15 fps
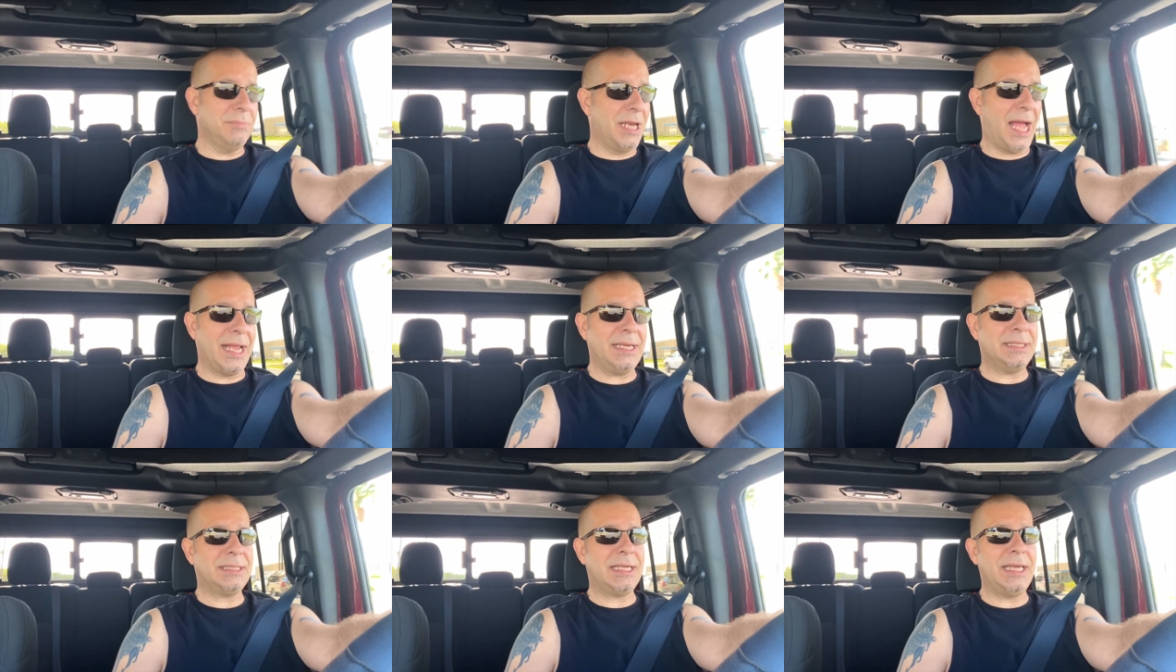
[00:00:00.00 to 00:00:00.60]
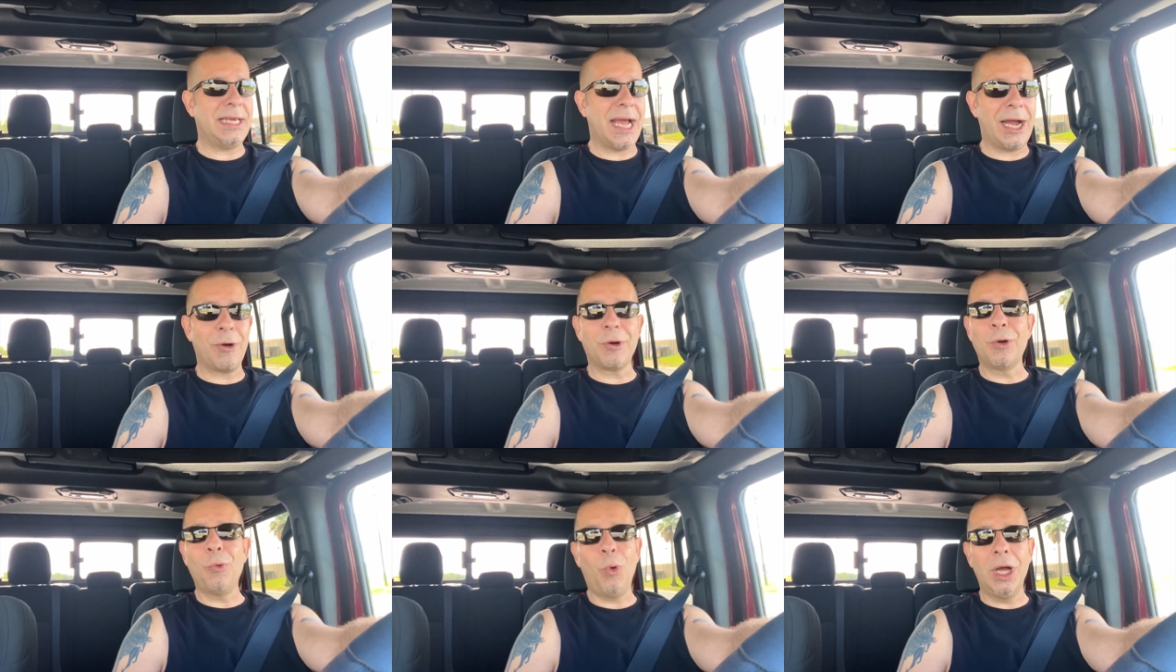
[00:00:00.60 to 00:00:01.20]

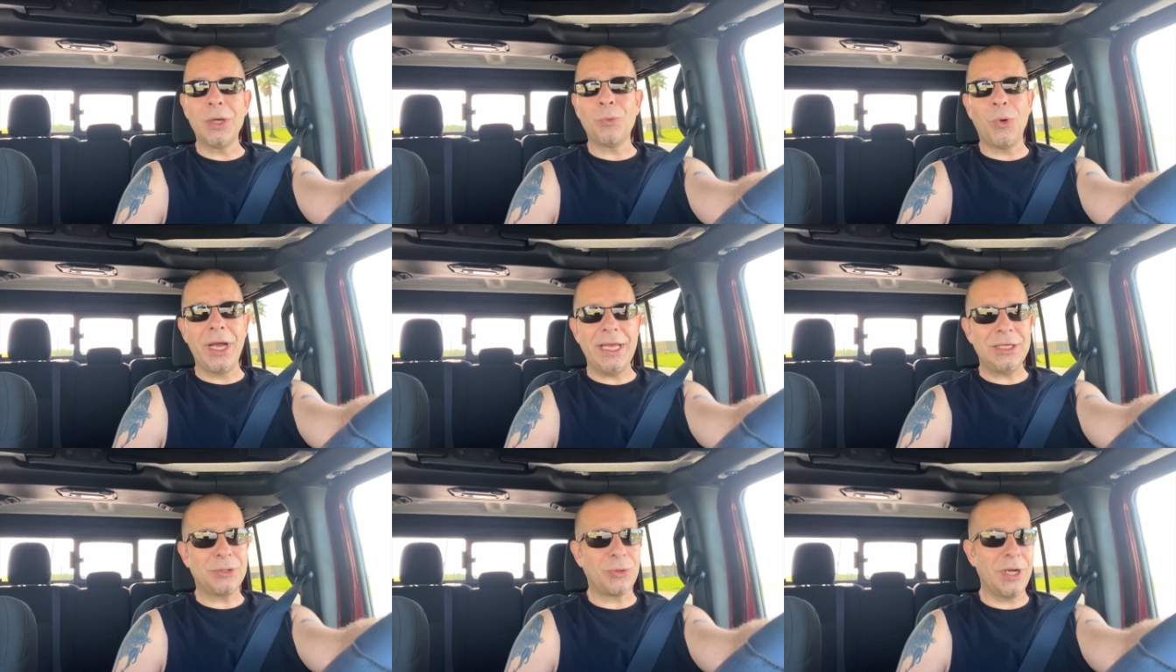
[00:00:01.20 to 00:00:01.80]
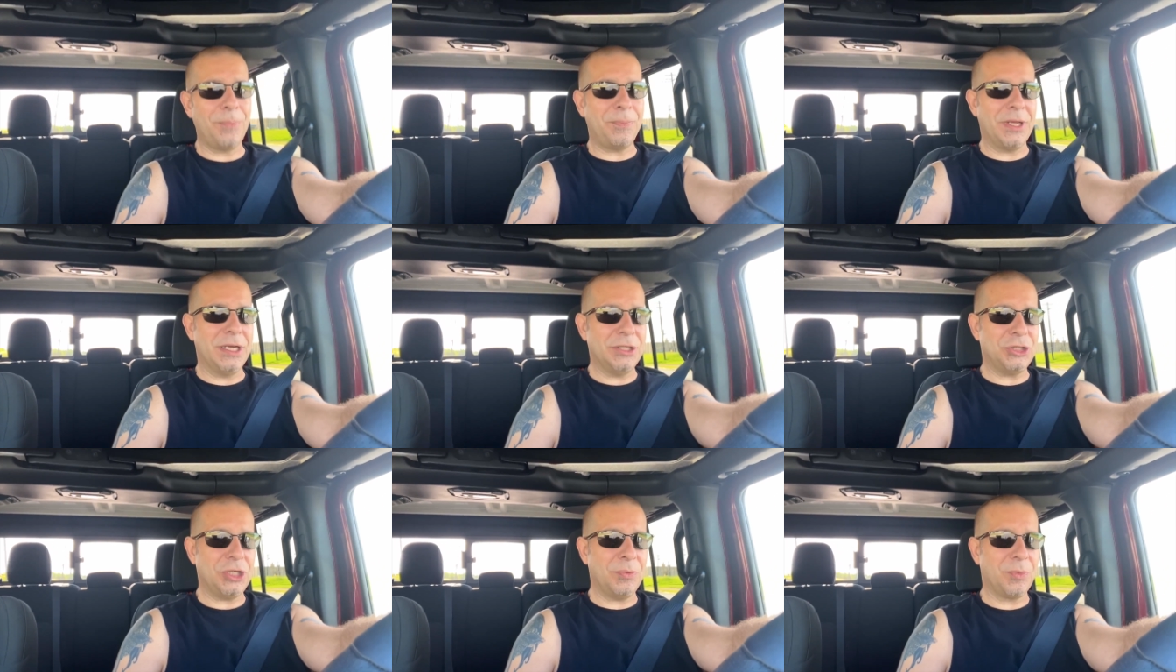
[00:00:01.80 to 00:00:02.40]
19-hour one-way trip in a
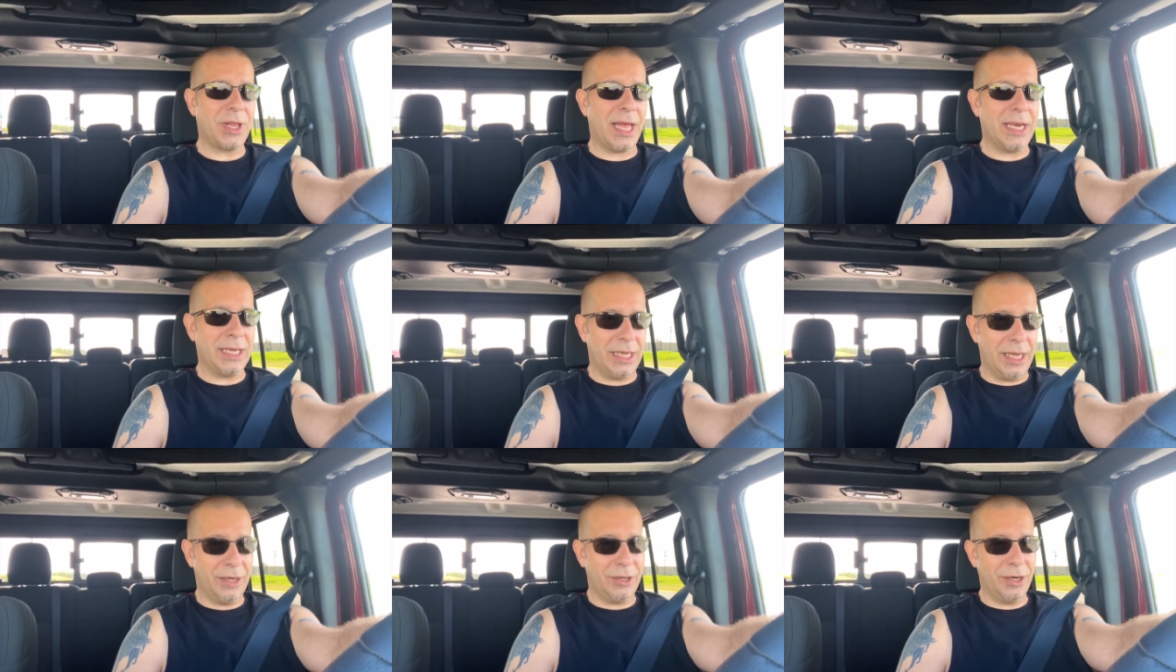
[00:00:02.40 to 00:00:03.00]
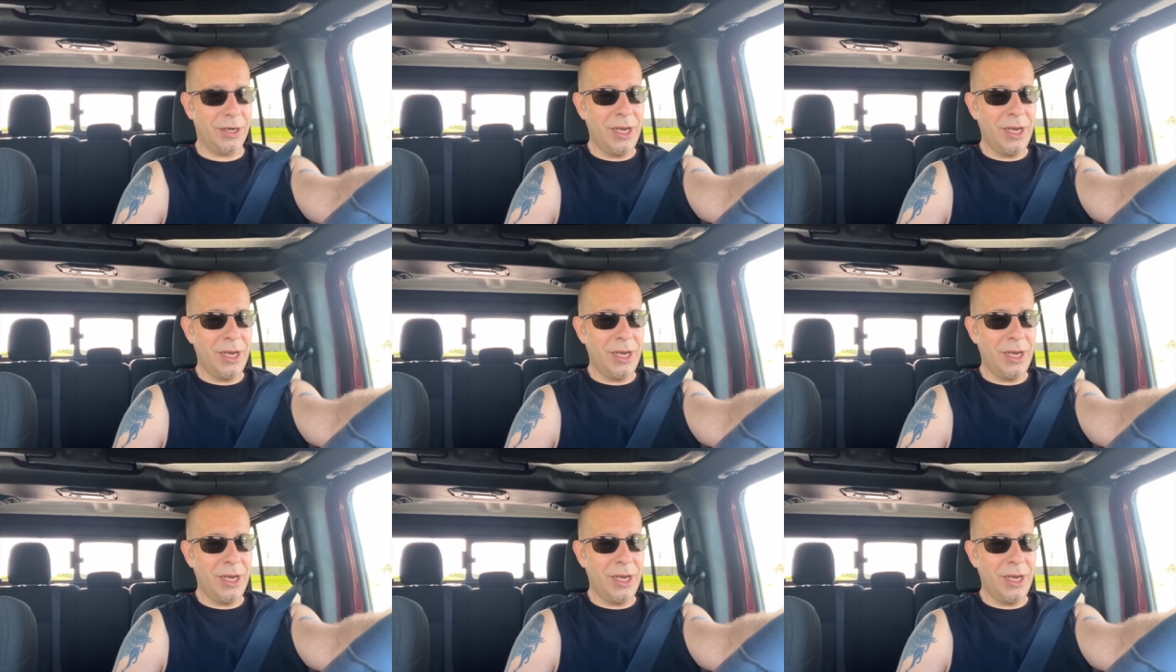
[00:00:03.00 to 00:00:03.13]
Jeep Gladiator,